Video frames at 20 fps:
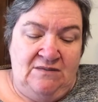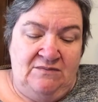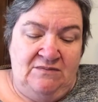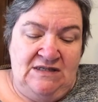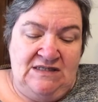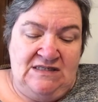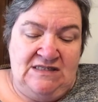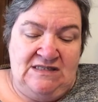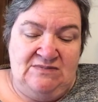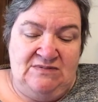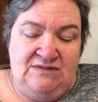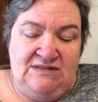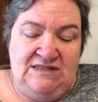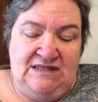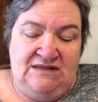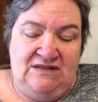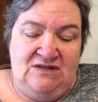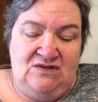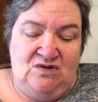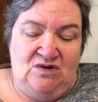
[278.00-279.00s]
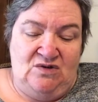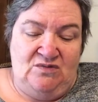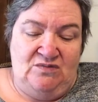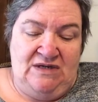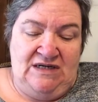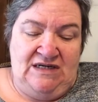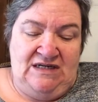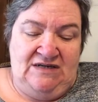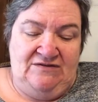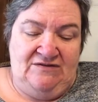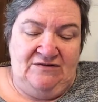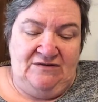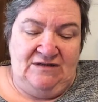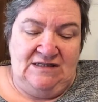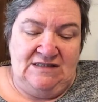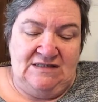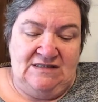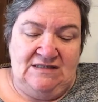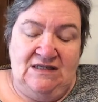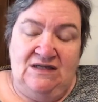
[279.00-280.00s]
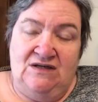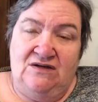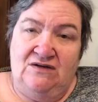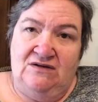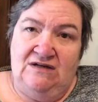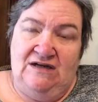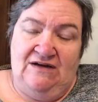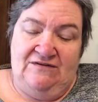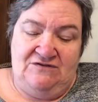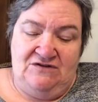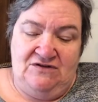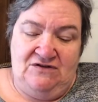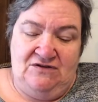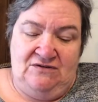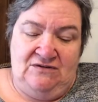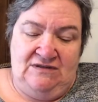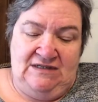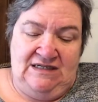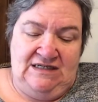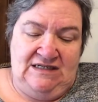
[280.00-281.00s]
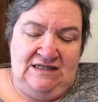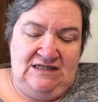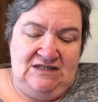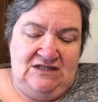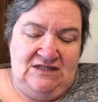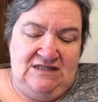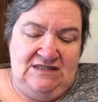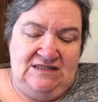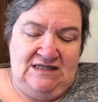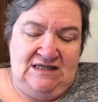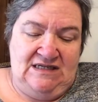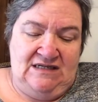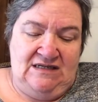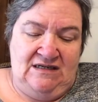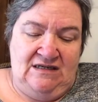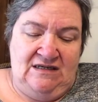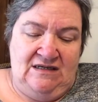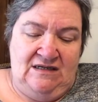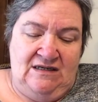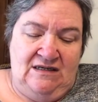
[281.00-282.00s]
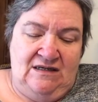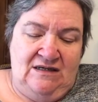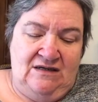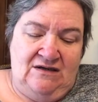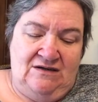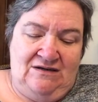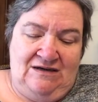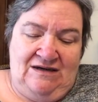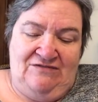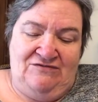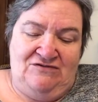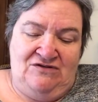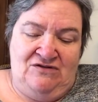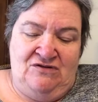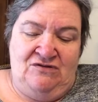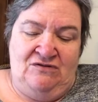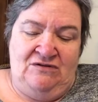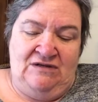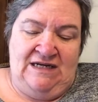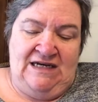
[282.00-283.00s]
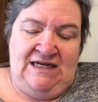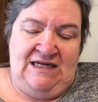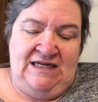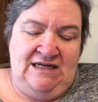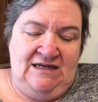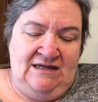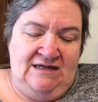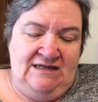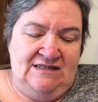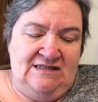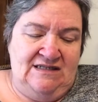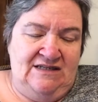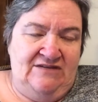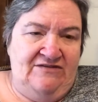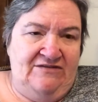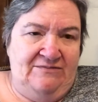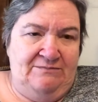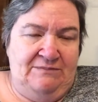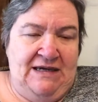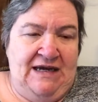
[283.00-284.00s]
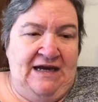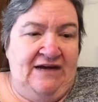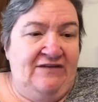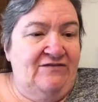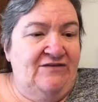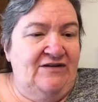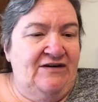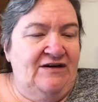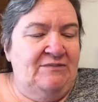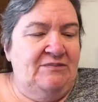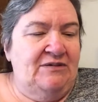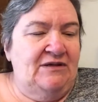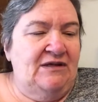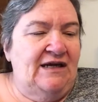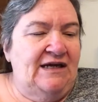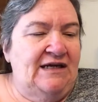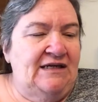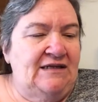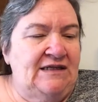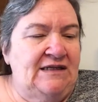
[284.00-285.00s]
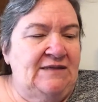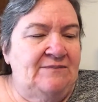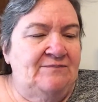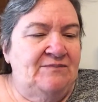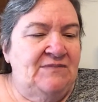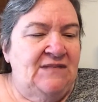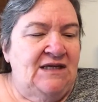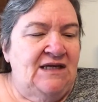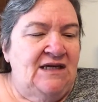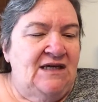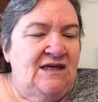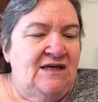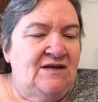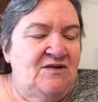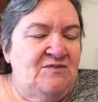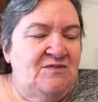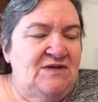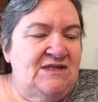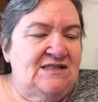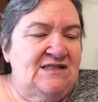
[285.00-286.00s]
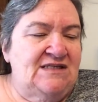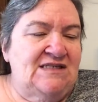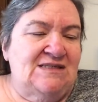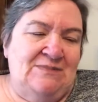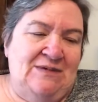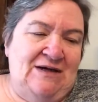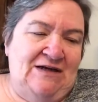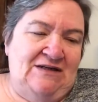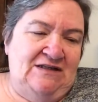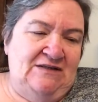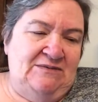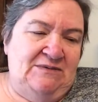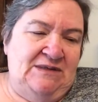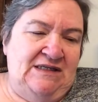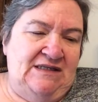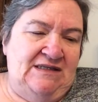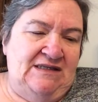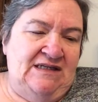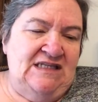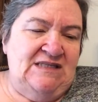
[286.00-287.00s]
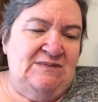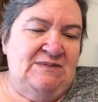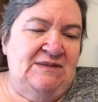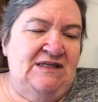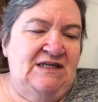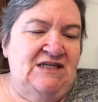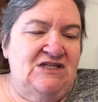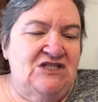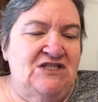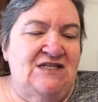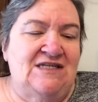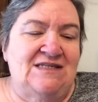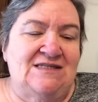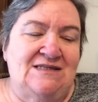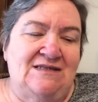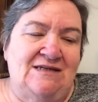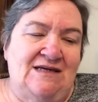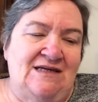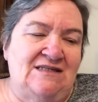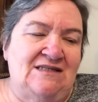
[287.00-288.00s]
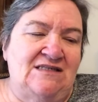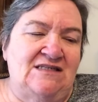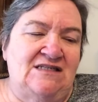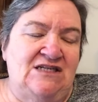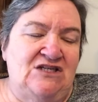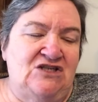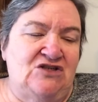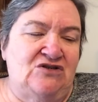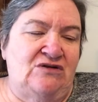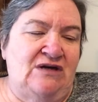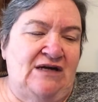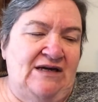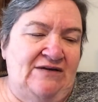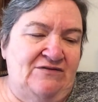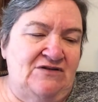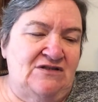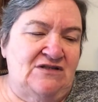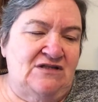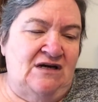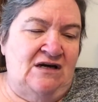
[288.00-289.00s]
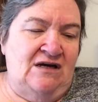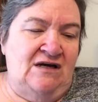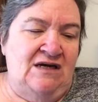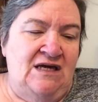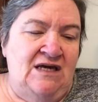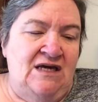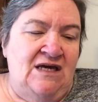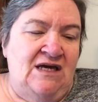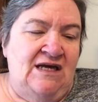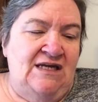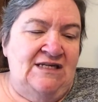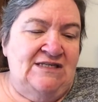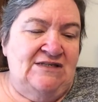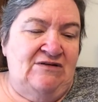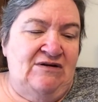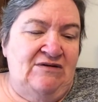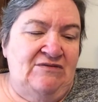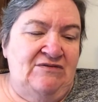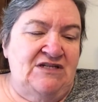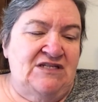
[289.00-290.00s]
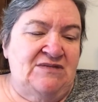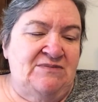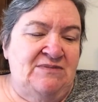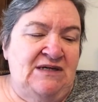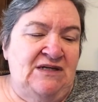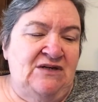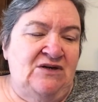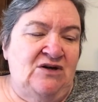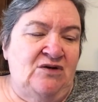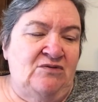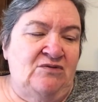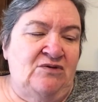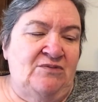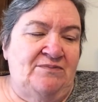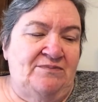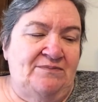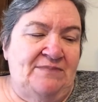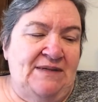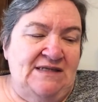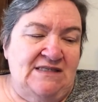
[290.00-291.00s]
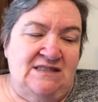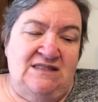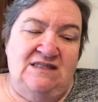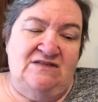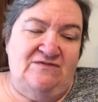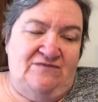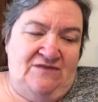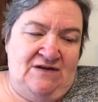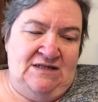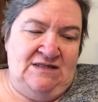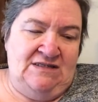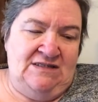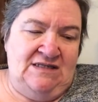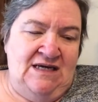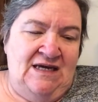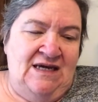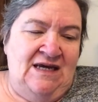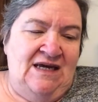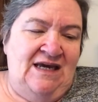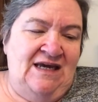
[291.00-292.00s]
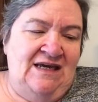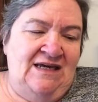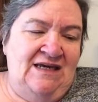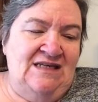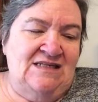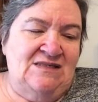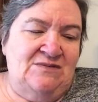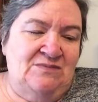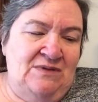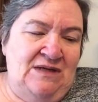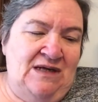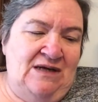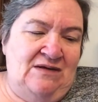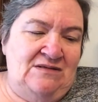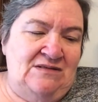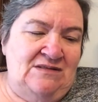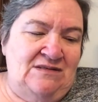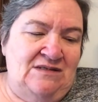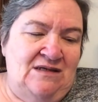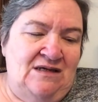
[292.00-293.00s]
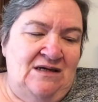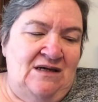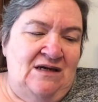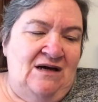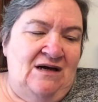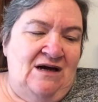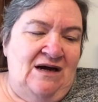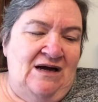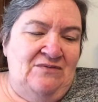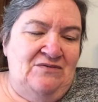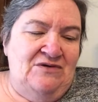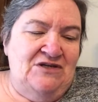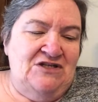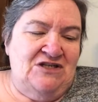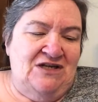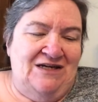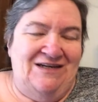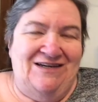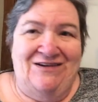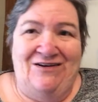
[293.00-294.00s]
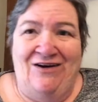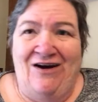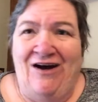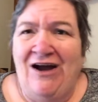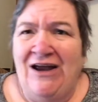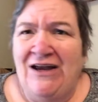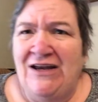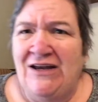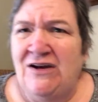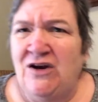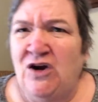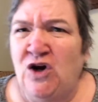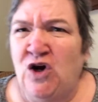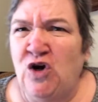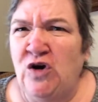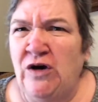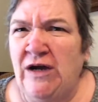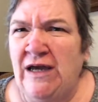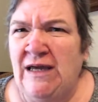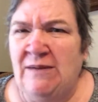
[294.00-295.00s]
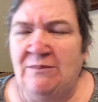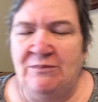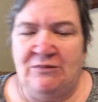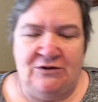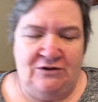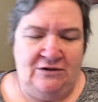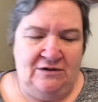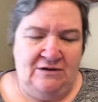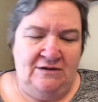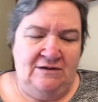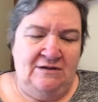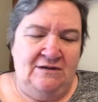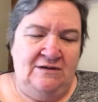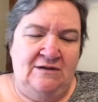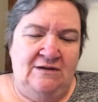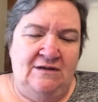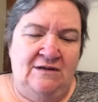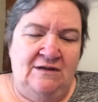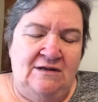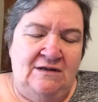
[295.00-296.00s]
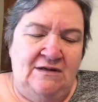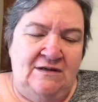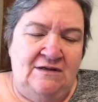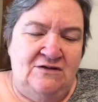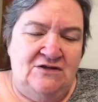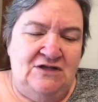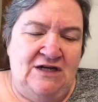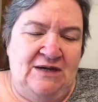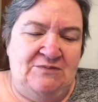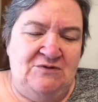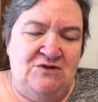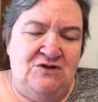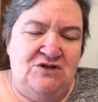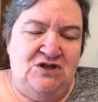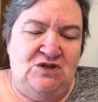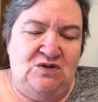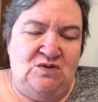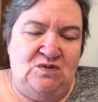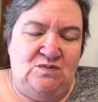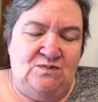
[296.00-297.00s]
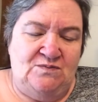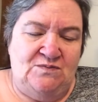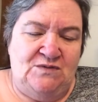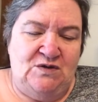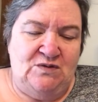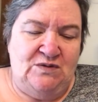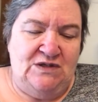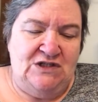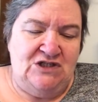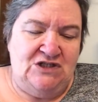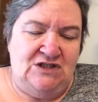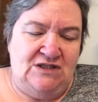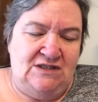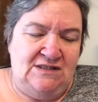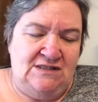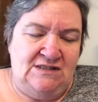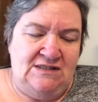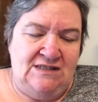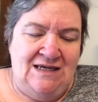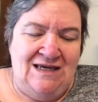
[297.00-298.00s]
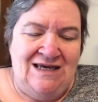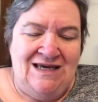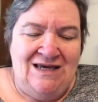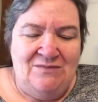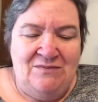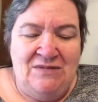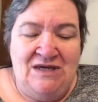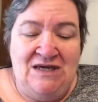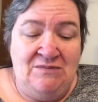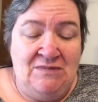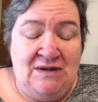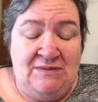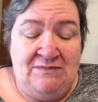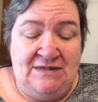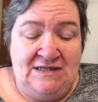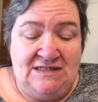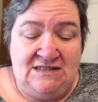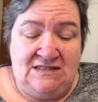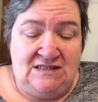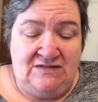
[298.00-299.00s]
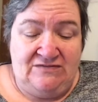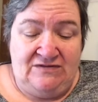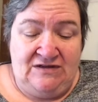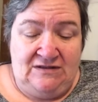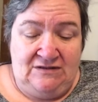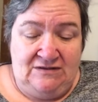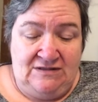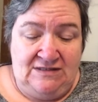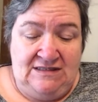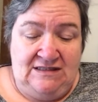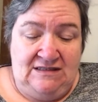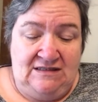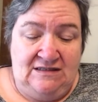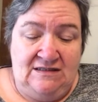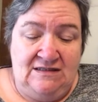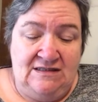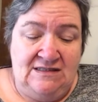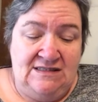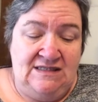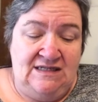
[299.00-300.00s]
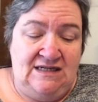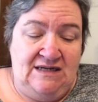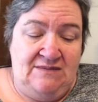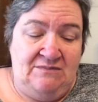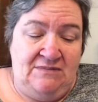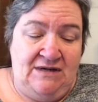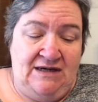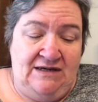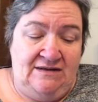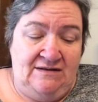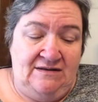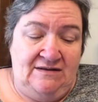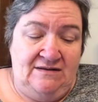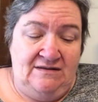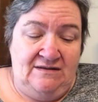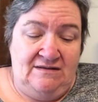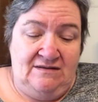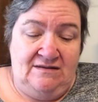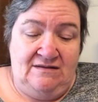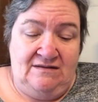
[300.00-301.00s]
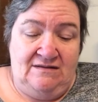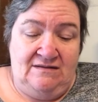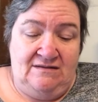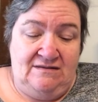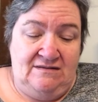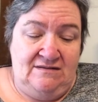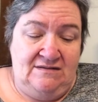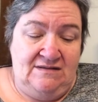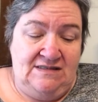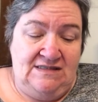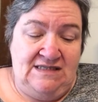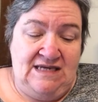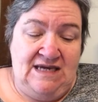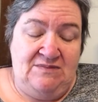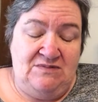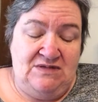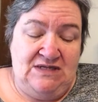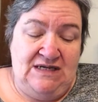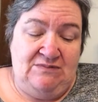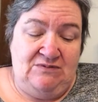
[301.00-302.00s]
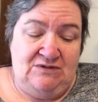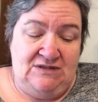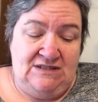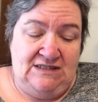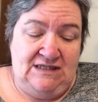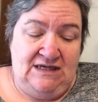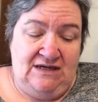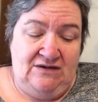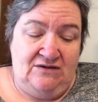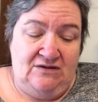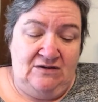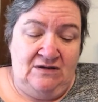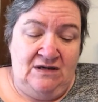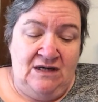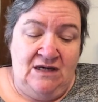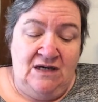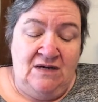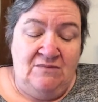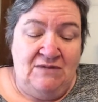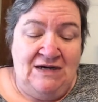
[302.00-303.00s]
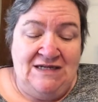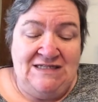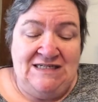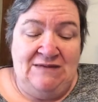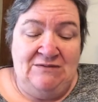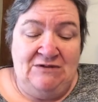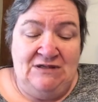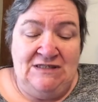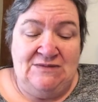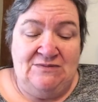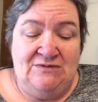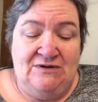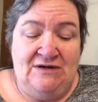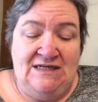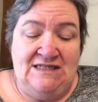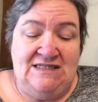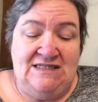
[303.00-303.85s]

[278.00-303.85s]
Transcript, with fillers: Mrs. was at the door waiting for us. Good afternoon, ladies, she said. Good afternoon, lady, I said back very politely. And Mrs. smiled at me. That's because she is the nicest teacher I ever saw, and so I wish me and her were bestest friends. And guess what else? I wish I could hide in her hamper. Chapter 2 Questions. Me and my bestest friend Lucille sit at my same table together. My table is where I